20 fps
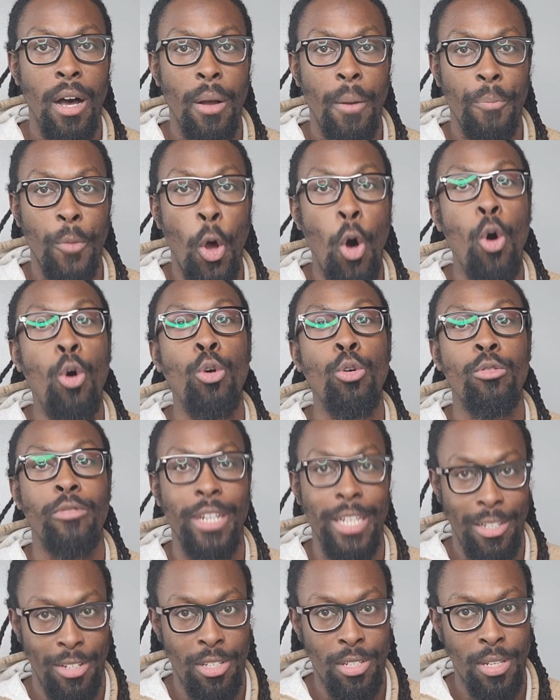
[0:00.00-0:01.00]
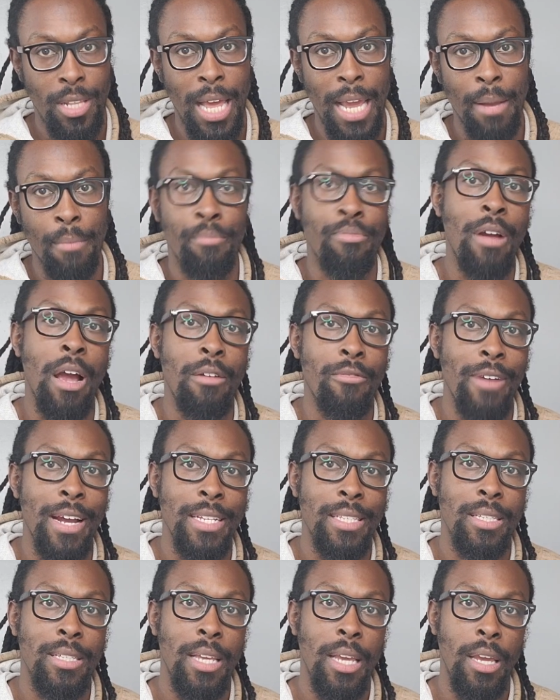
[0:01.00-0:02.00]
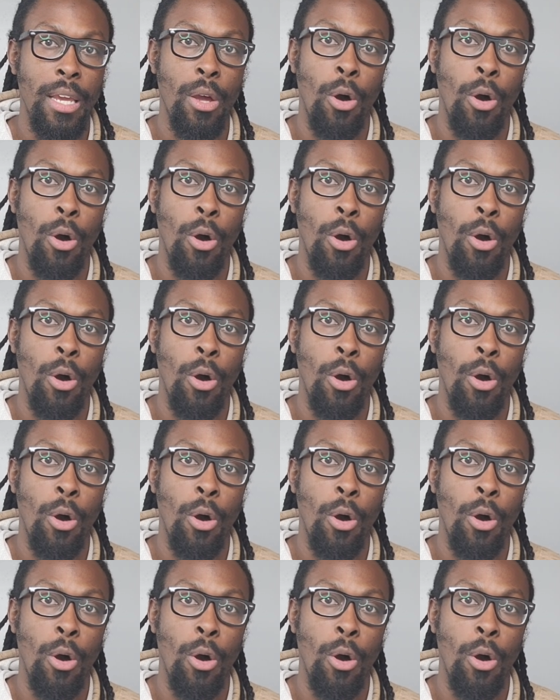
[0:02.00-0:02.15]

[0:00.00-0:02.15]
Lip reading: whole grains like brown rice,